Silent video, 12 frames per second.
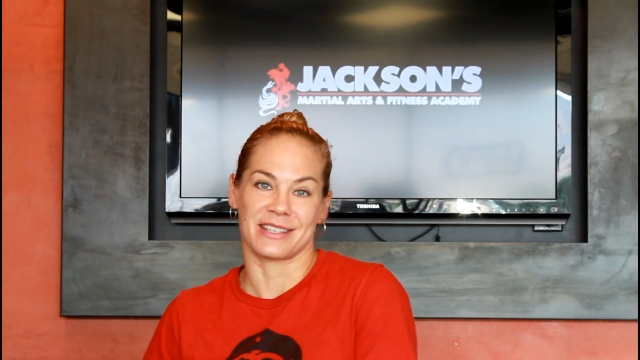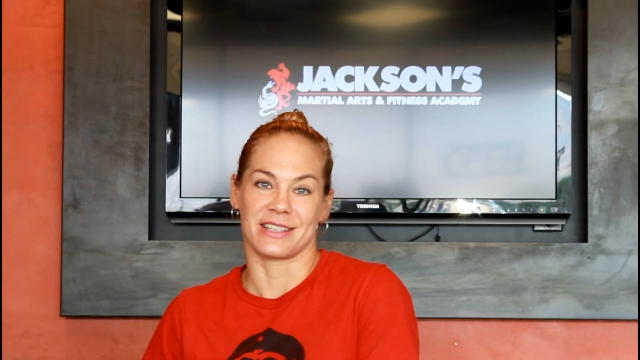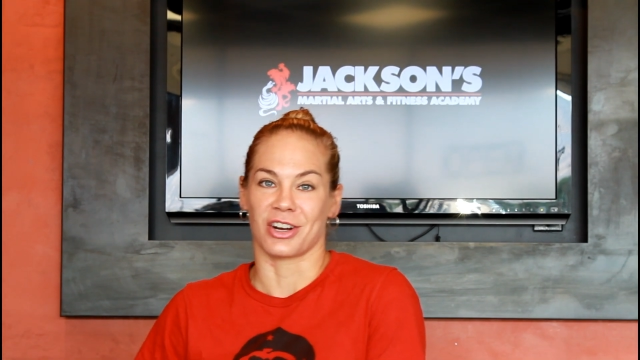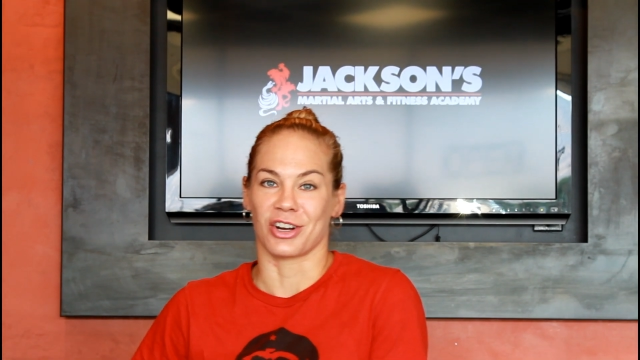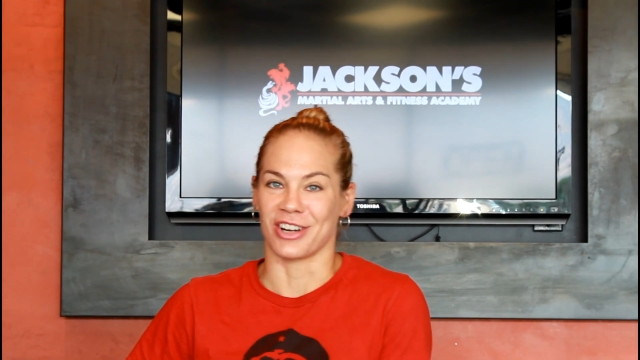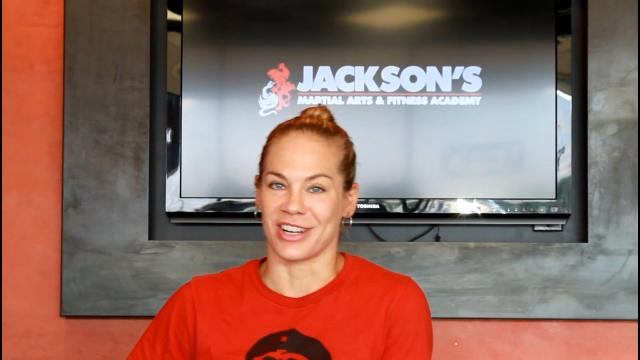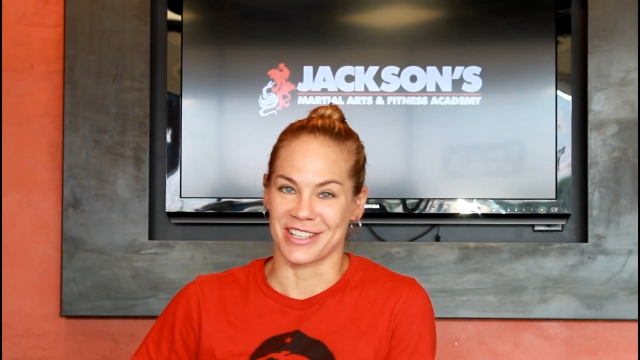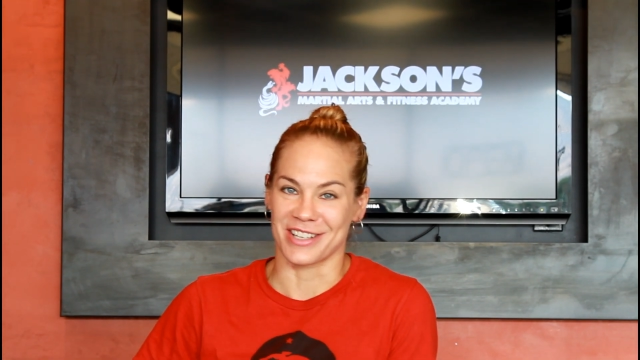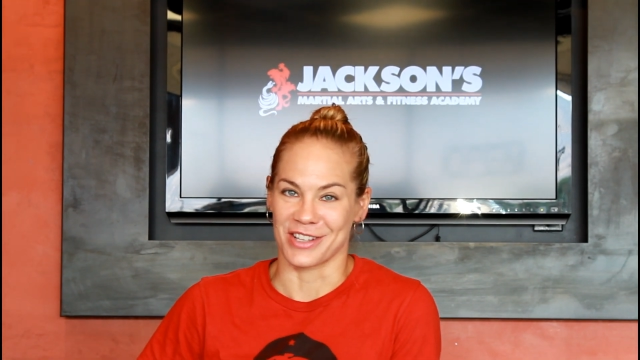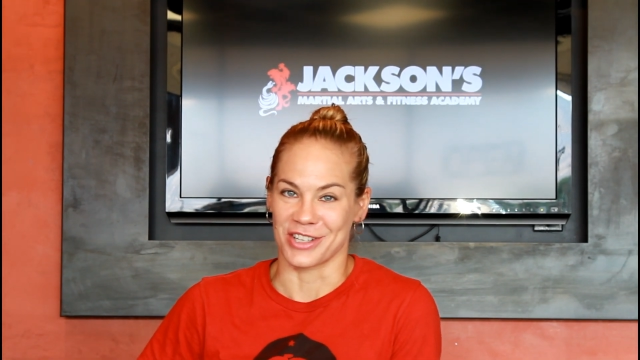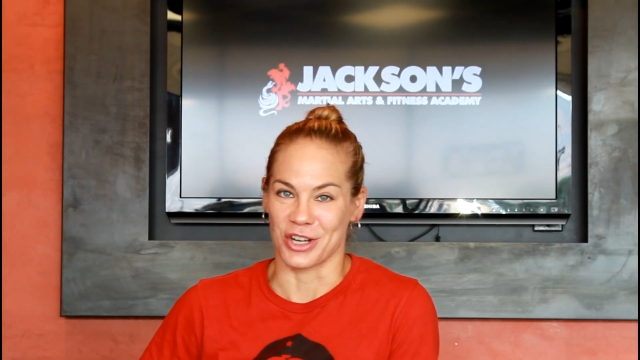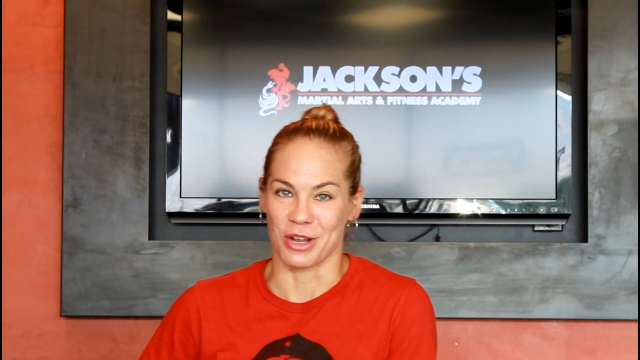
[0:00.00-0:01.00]
snuck her
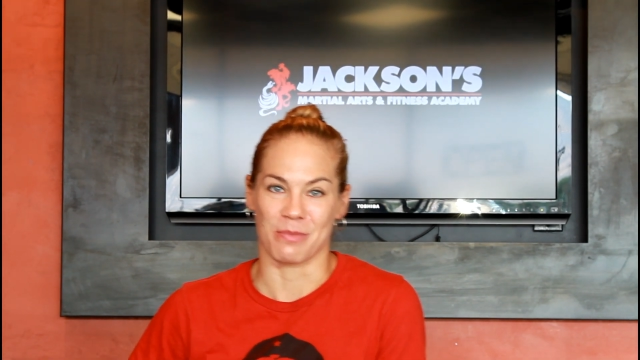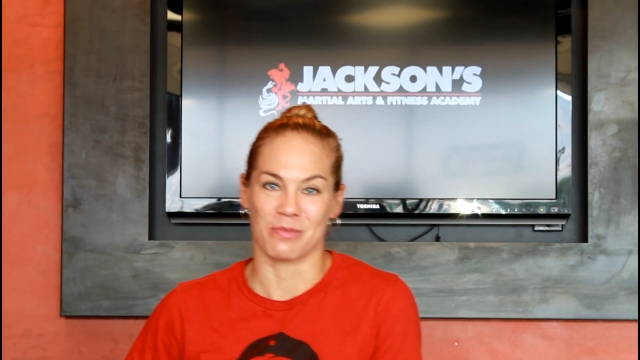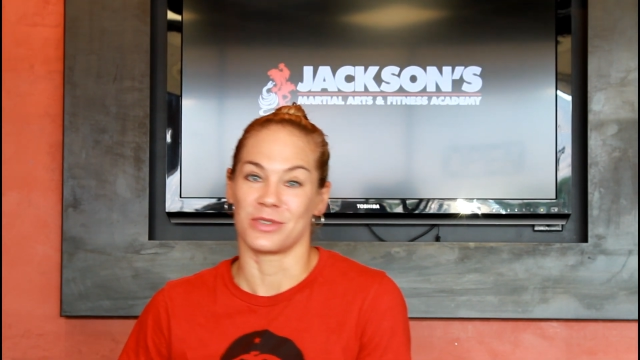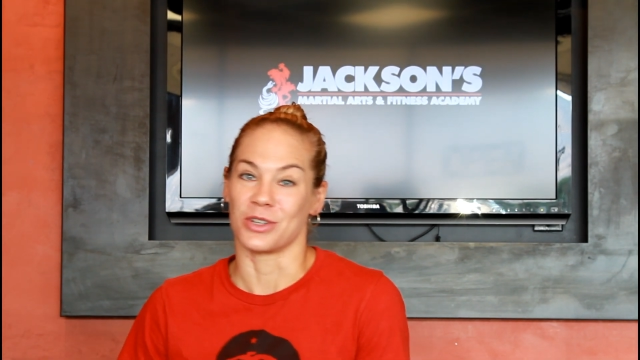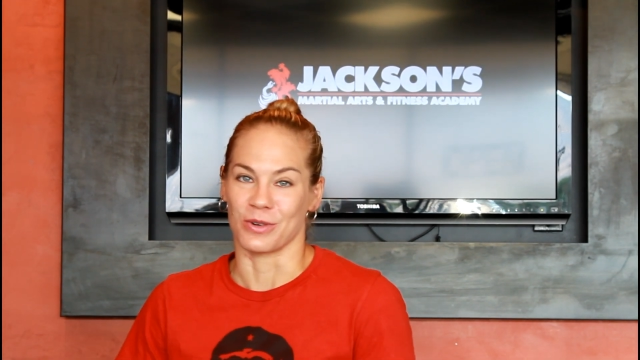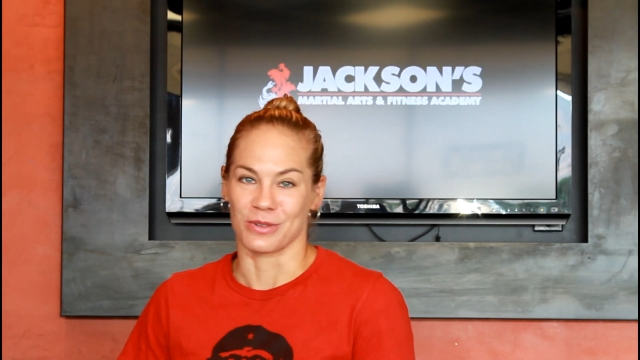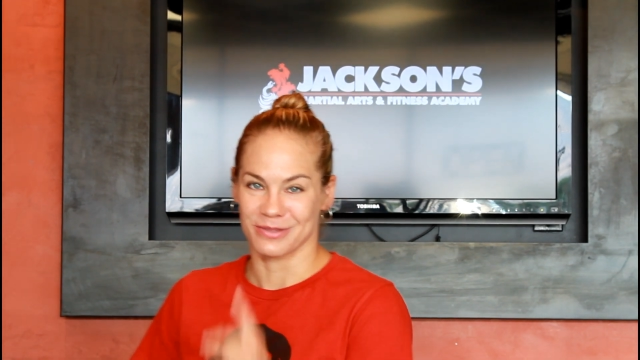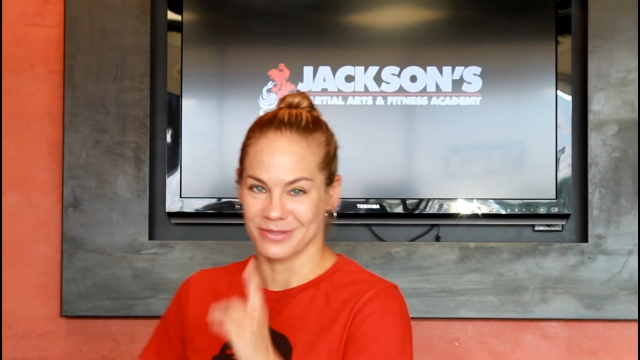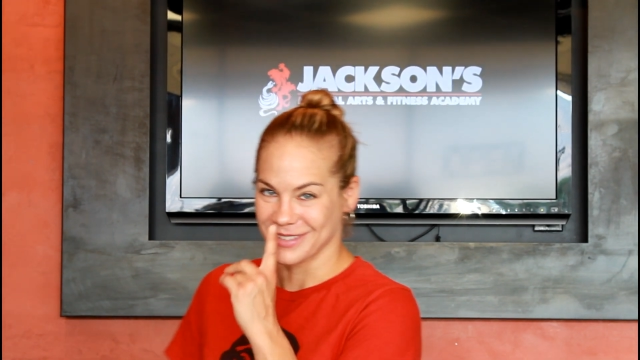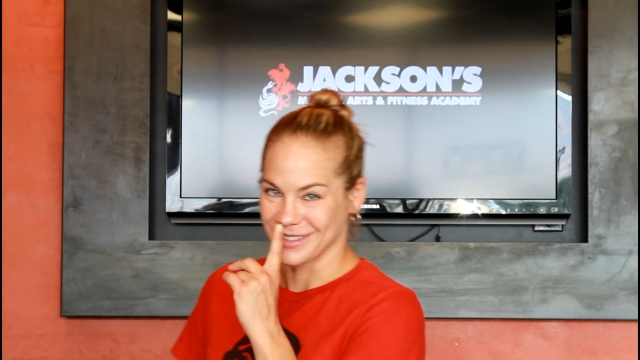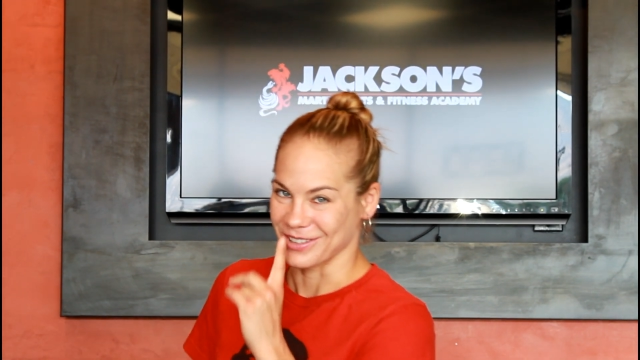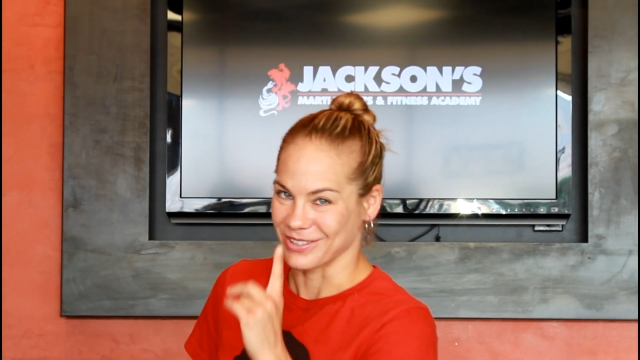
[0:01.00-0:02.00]
into the gym. Don't
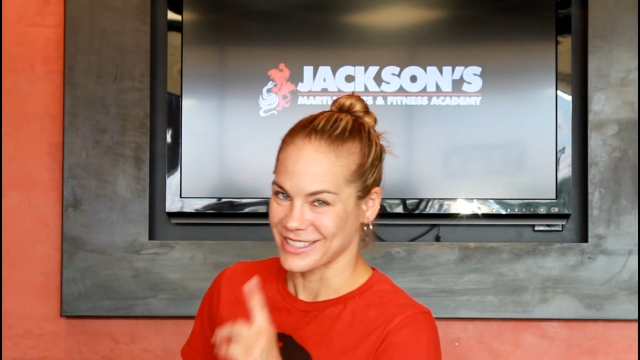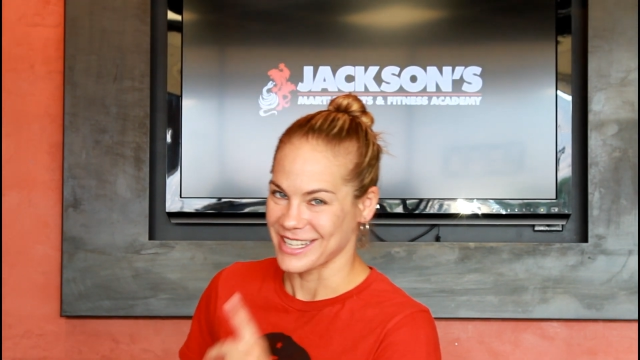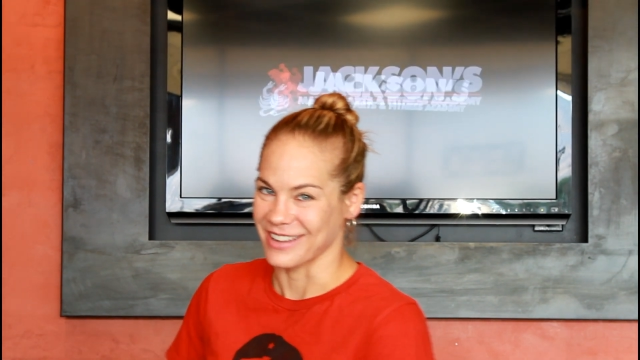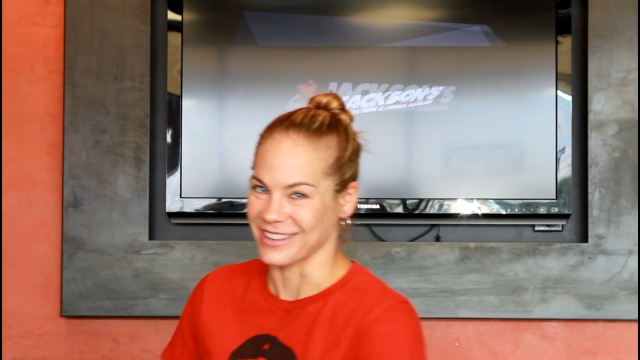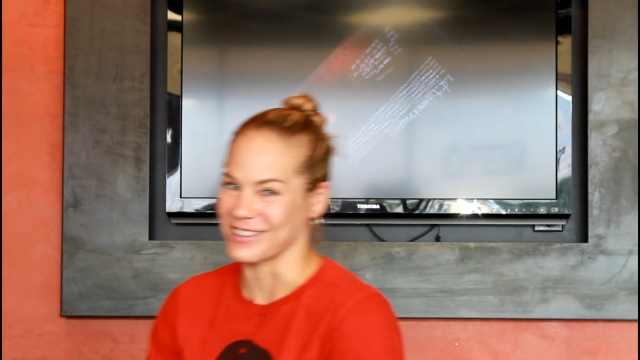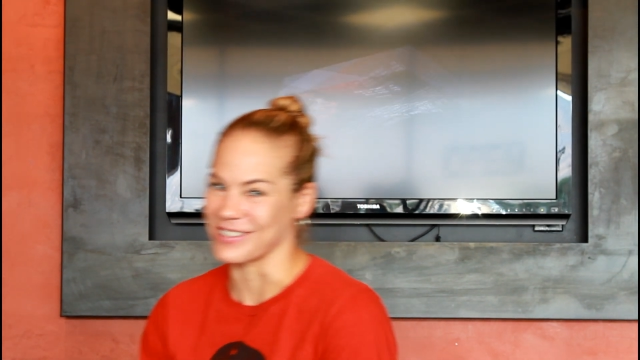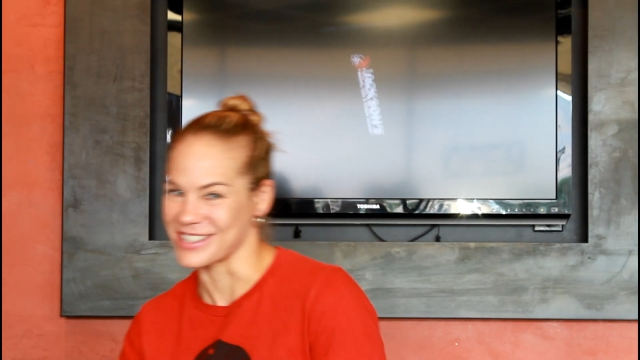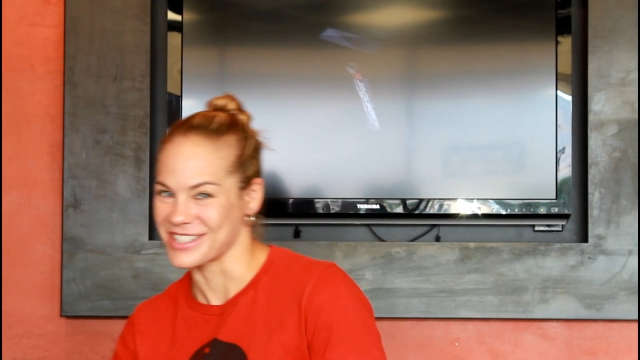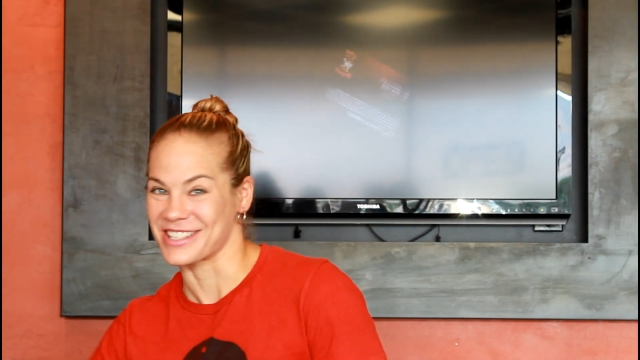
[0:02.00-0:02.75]
tell anyone.